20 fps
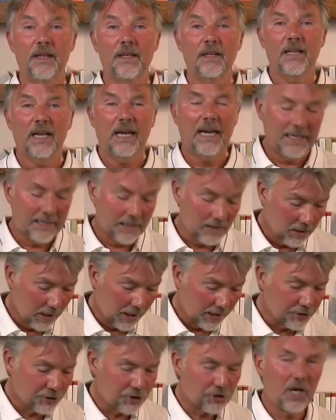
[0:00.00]
and at
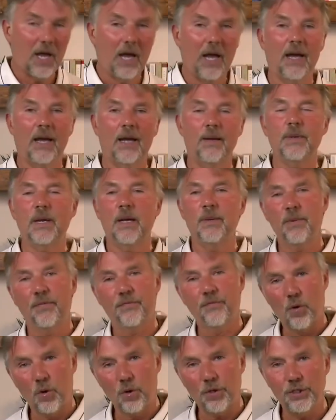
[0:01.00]
lunchtime and
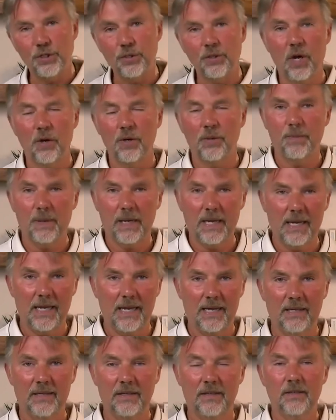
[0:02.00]
before you go to
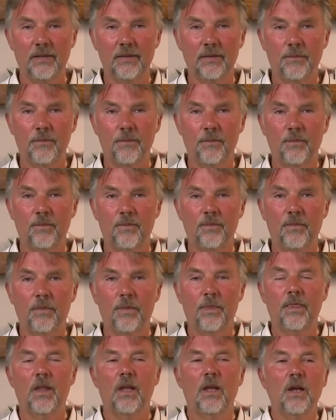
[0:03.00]
bed,
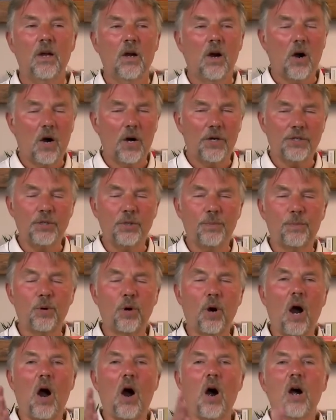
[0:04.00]
are you
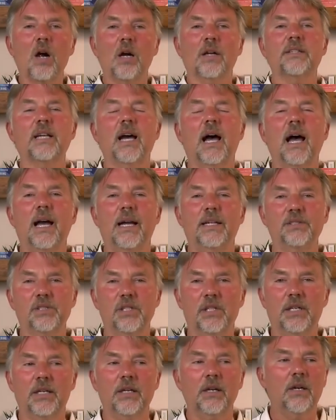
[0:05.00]

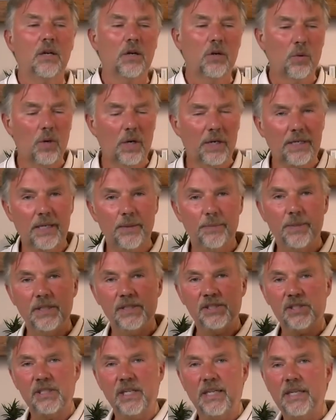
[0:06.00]
prioritizing what can be
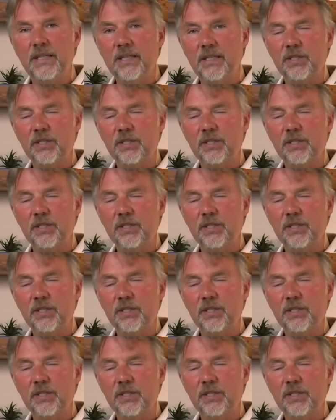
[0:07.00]
seen and